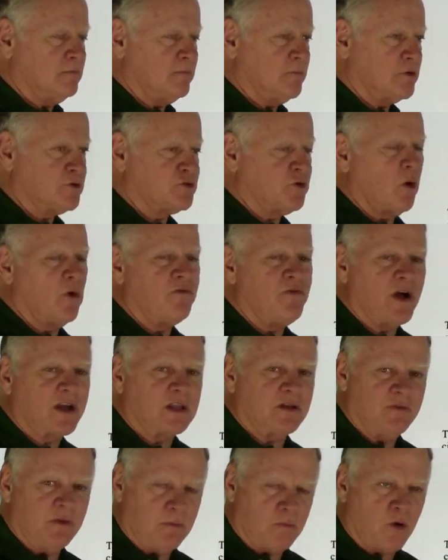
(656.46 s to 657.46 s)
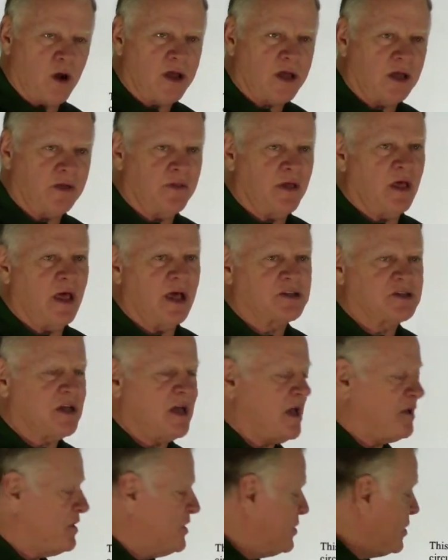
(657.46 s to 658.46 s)
effective at braking, they
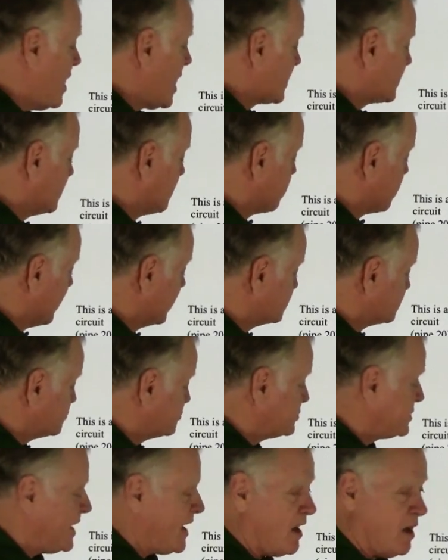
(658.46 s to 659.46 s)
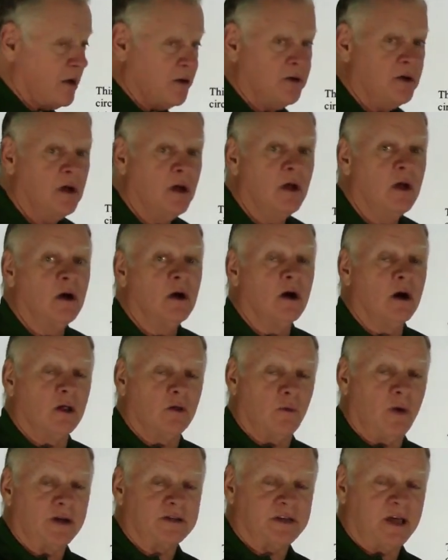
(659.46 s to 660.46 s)
actually had to knock the pressures down,
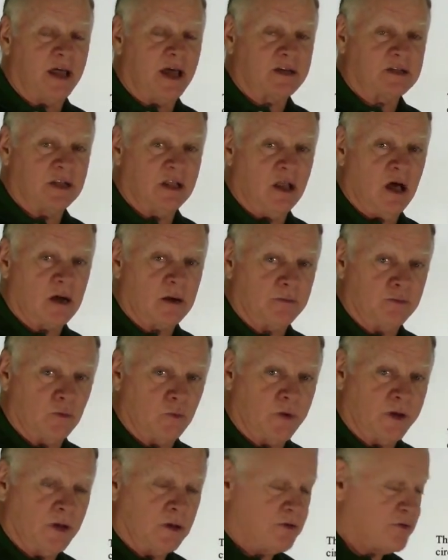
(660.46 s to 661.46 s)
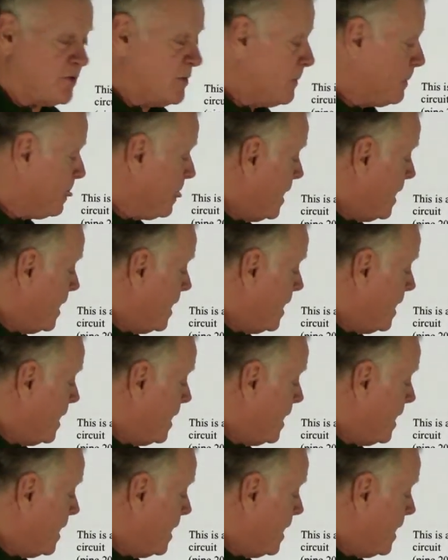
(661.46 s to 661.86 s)
otherwise they'd actually lock up the wheels.